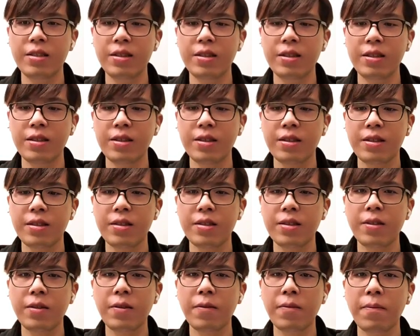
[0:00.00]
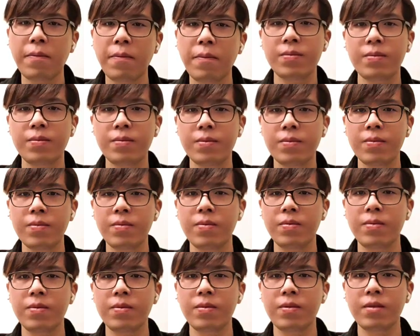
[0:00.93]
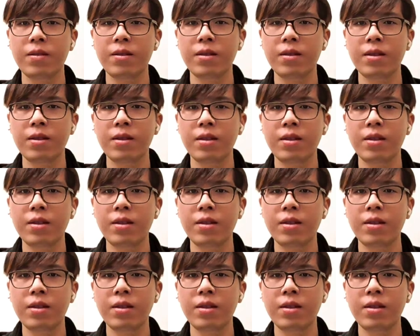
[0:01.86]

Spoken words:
(no one is talking)